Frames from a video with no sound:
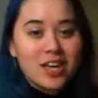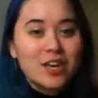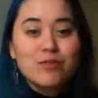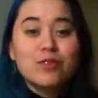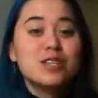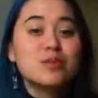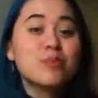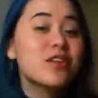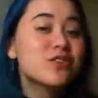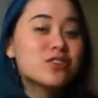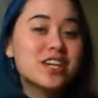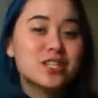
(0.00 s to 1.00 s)
if his
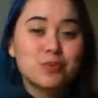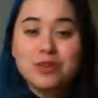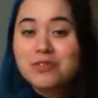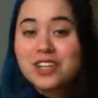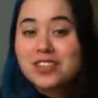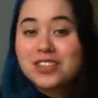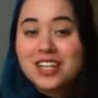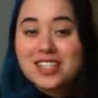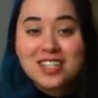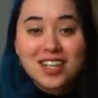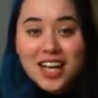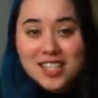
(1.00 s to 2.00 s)
mother takes one of Dine's
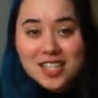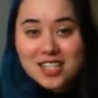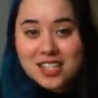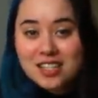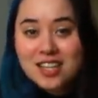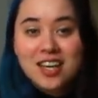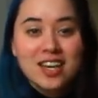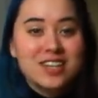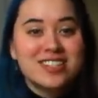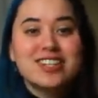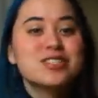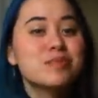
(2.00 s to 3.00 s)
classes and
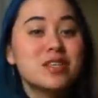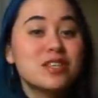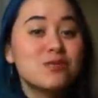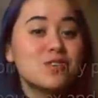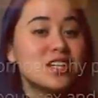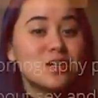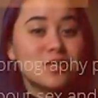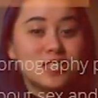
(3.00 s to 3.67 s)
tells him that the videos